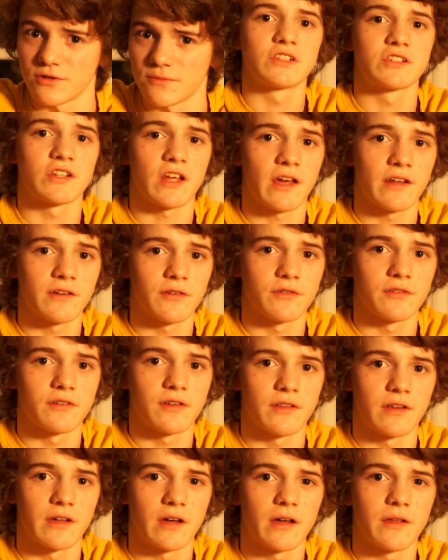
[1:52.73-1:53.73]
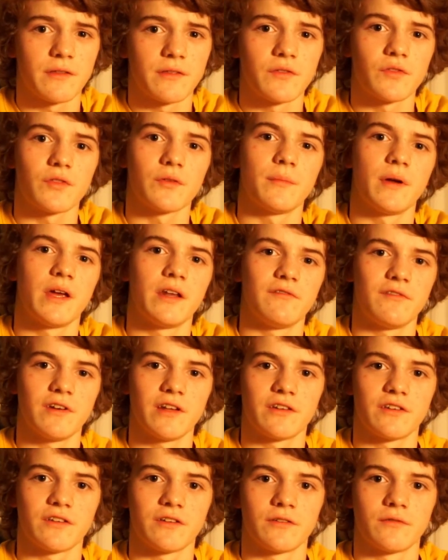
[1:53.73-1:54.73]
Which, to add on to that, I think the main
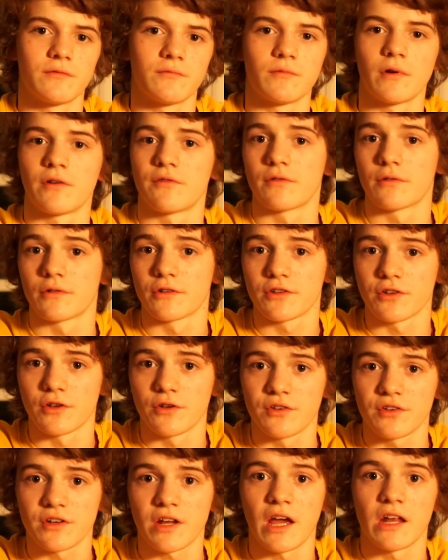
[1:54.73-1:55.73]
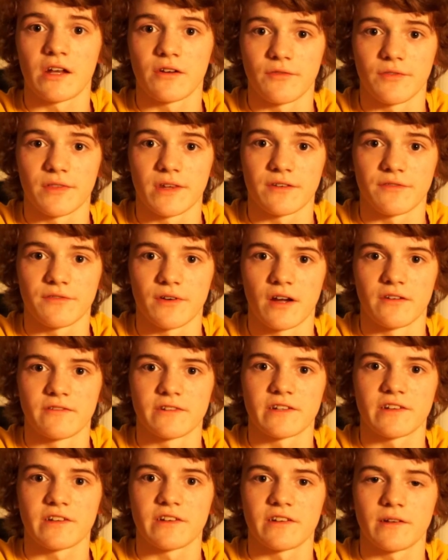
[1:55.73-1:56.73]
reason everyone's so scared of this
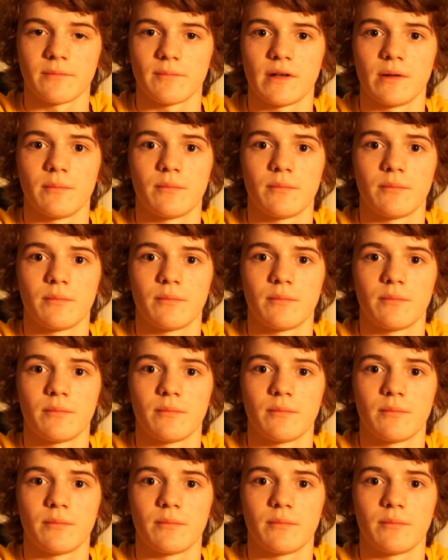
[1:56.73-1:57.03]
virus is simply